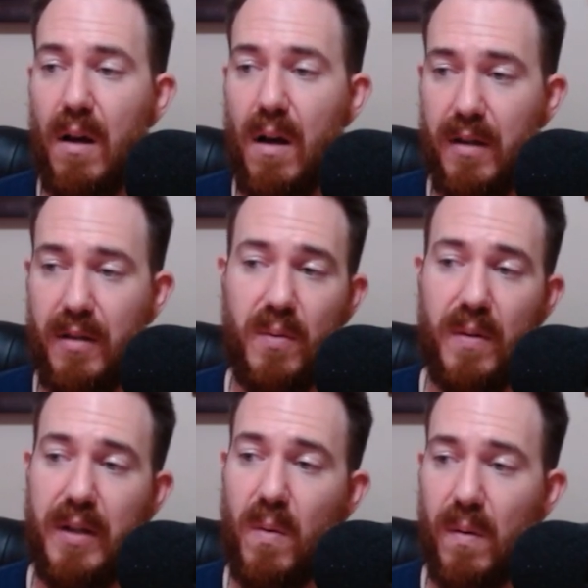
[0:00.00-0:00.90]

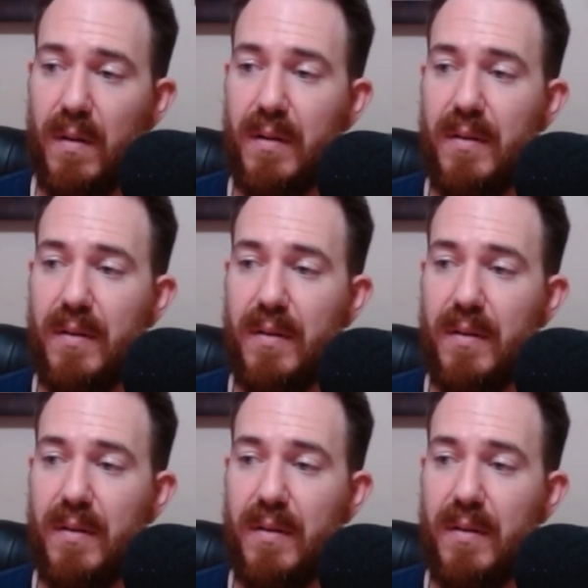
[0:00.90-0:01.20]
auditory horror.